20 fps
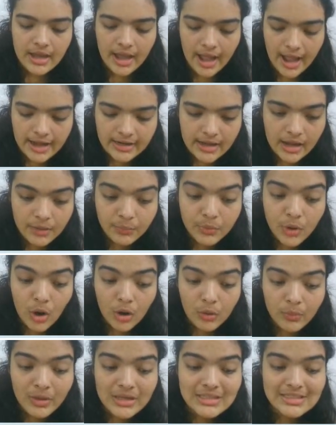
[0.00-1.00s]
and we
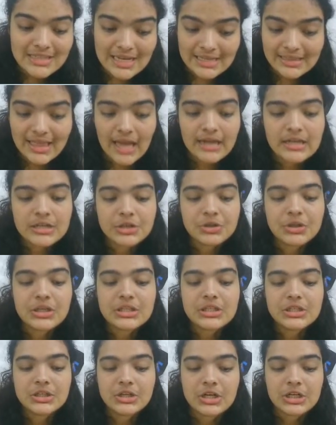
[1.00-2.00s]
always take that into
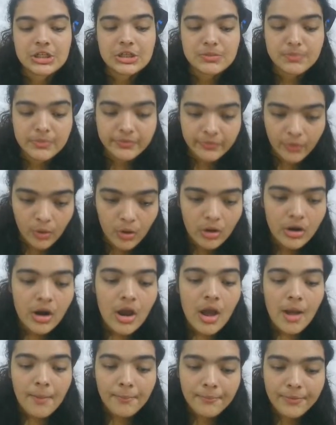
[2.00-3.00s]
consideration before
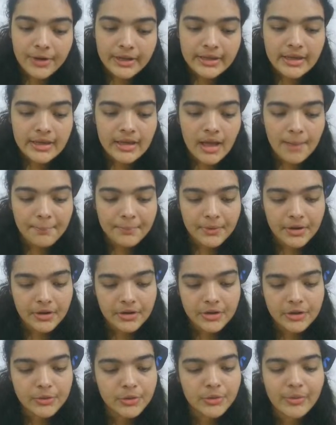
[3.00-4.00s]
bringing up a
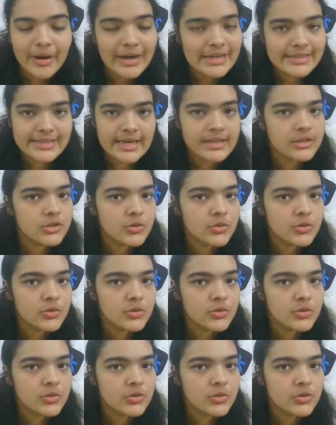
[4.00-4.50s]
new UI design.